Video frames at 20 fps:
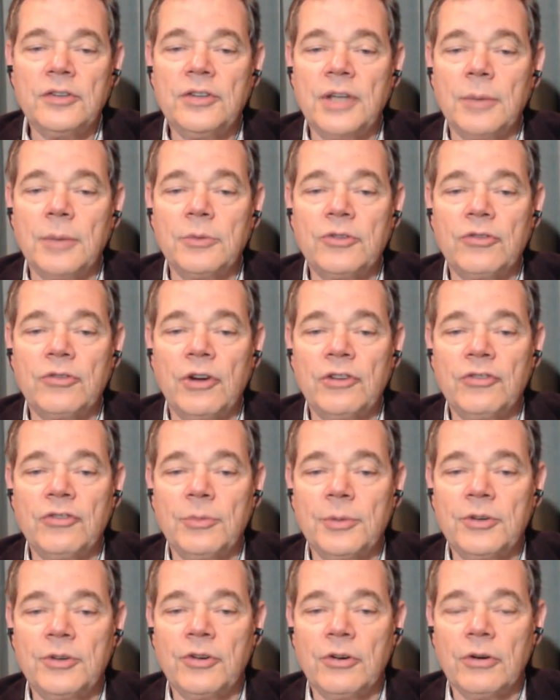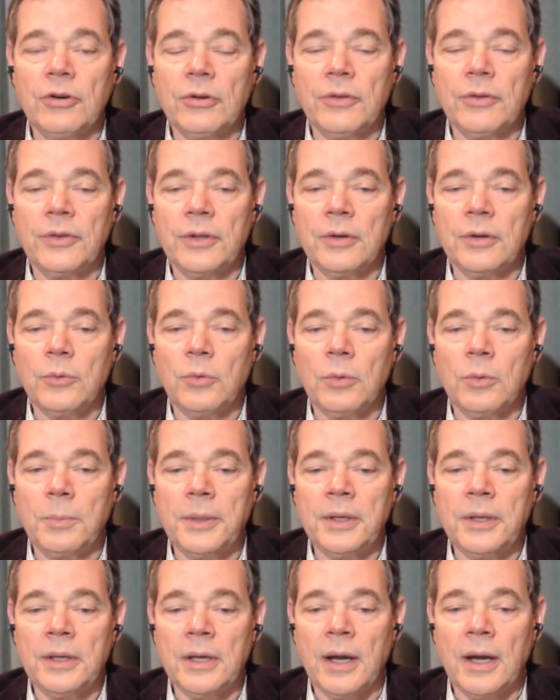demonstration material that will
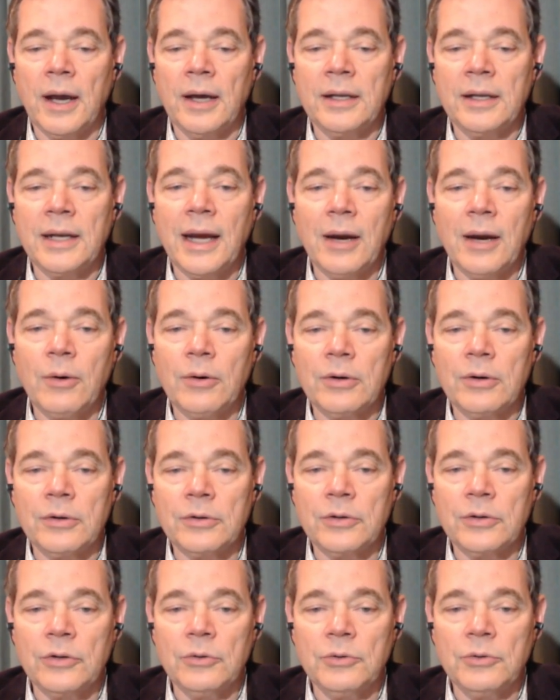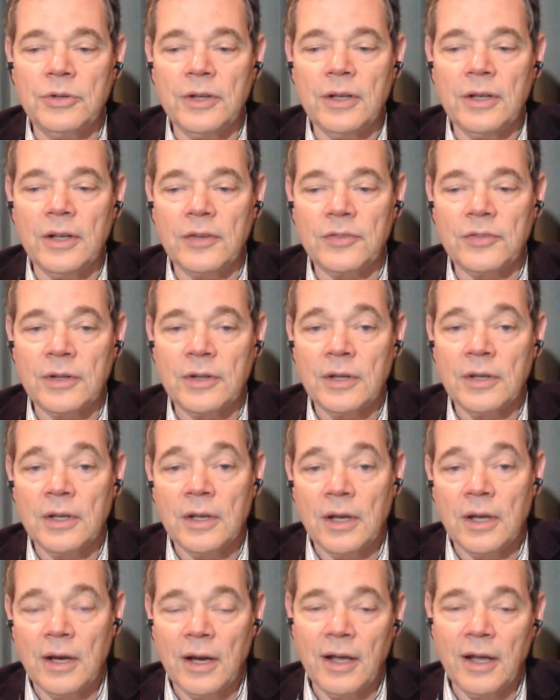be on our new disc,
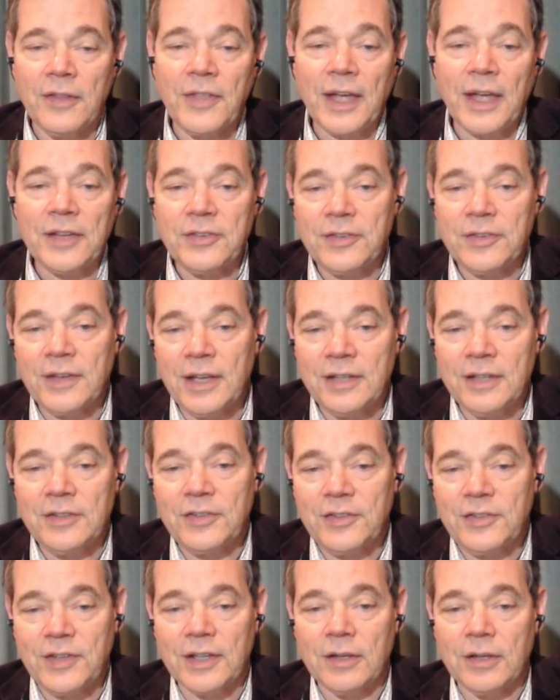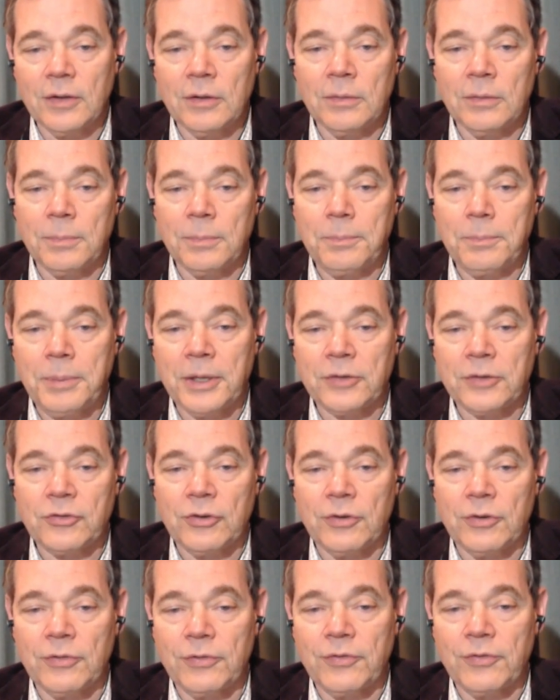that's a single
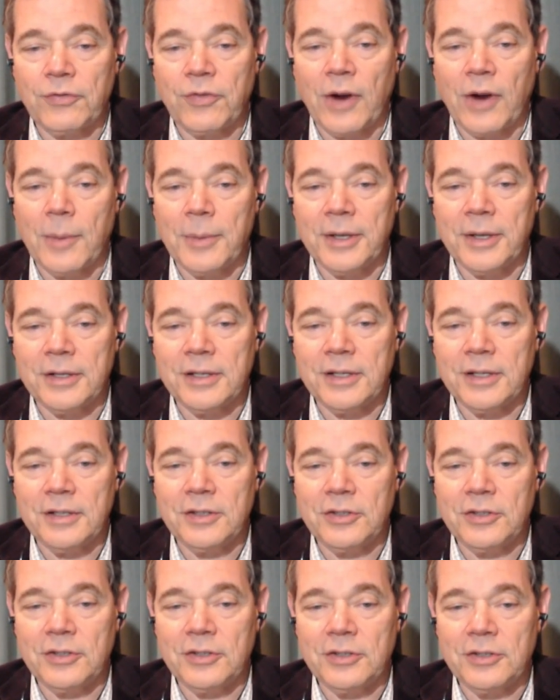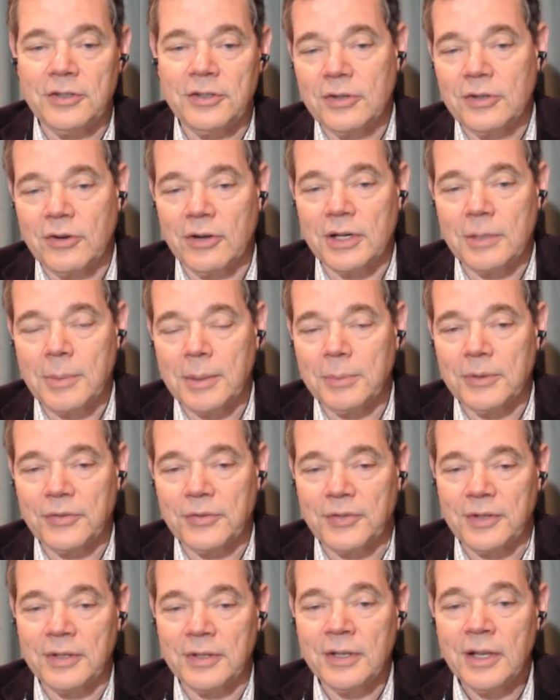picture from it, and you're going to be able
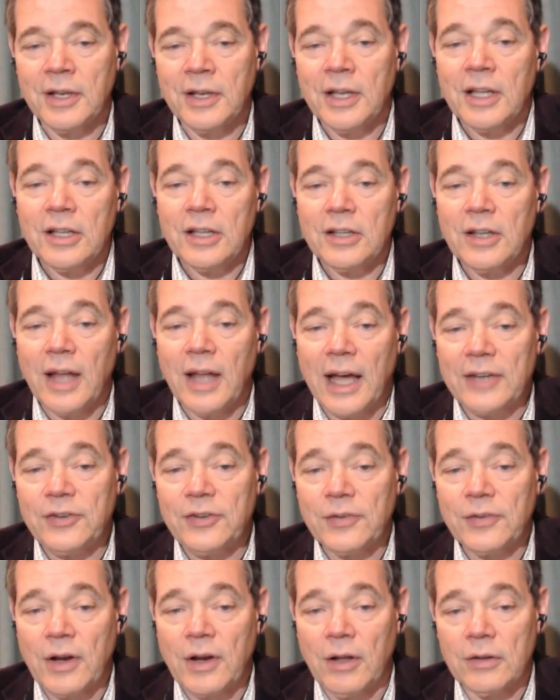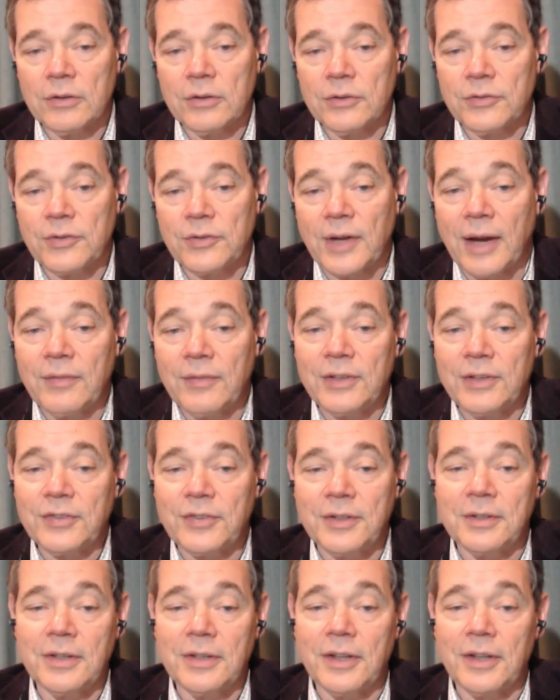to see lots of colors.
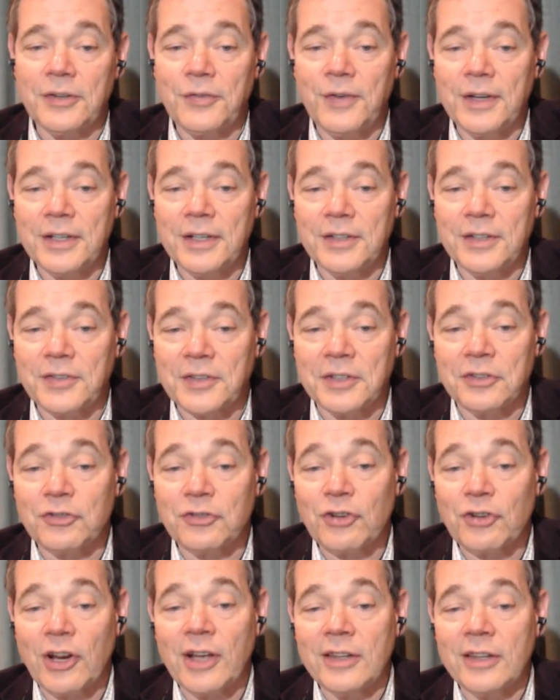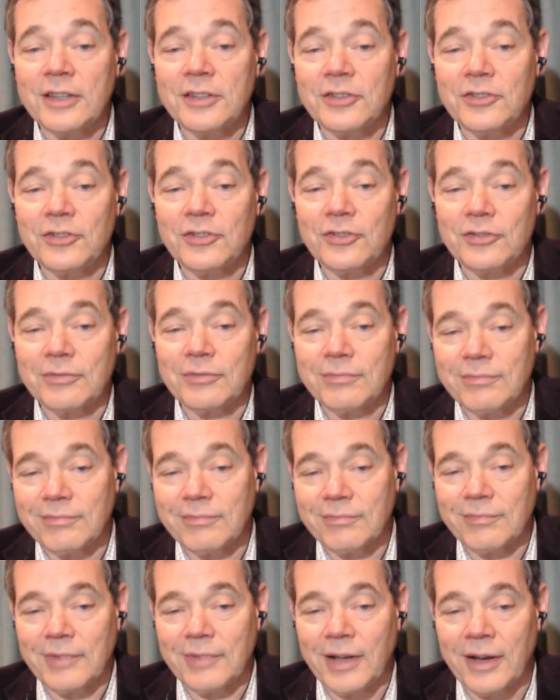Obviously, Las Vegas can challenge
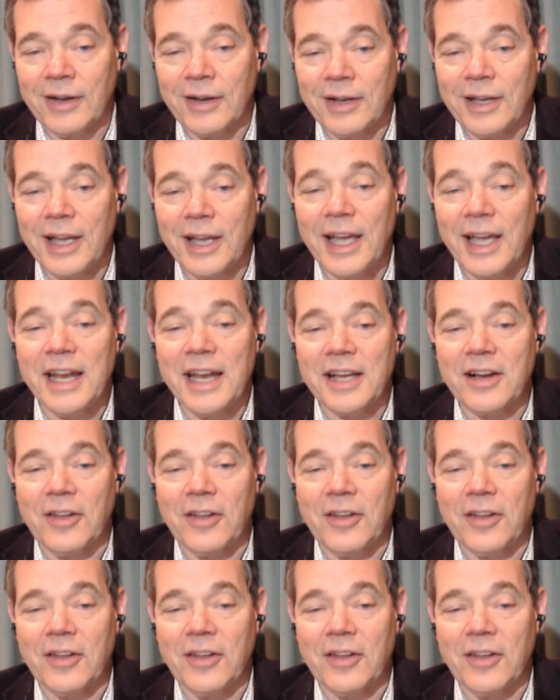any